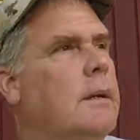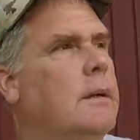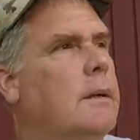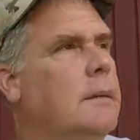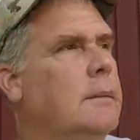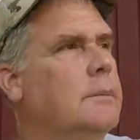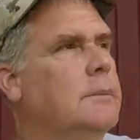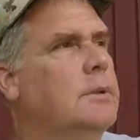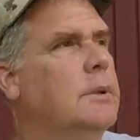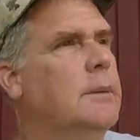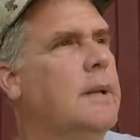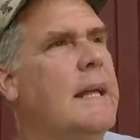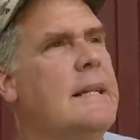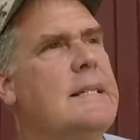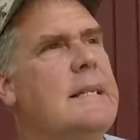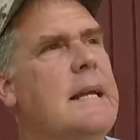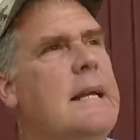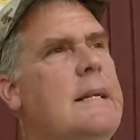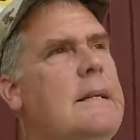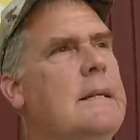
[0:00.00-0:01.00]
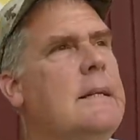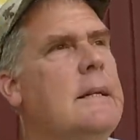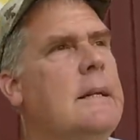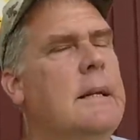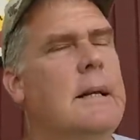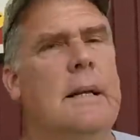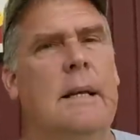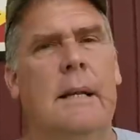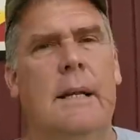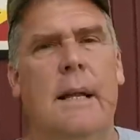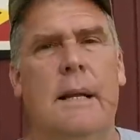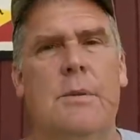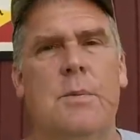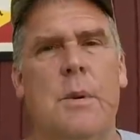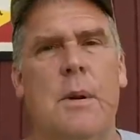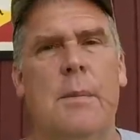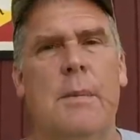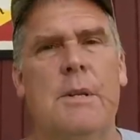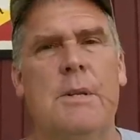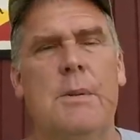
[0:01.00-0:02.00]
Um, so that's it. That's
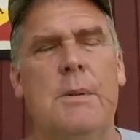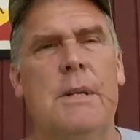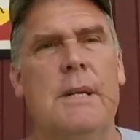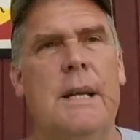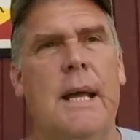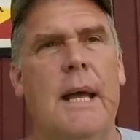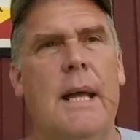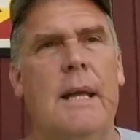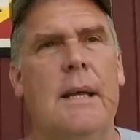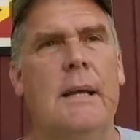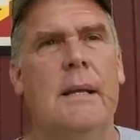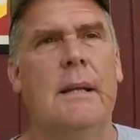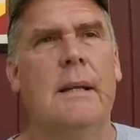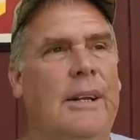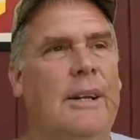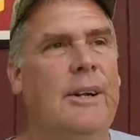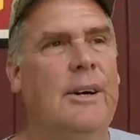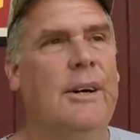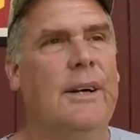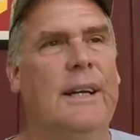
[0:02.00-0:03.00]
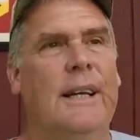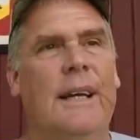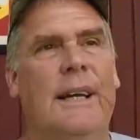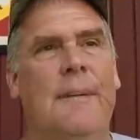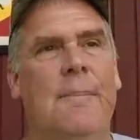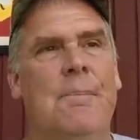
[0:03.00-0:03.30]
what I'm gonna do today. Look,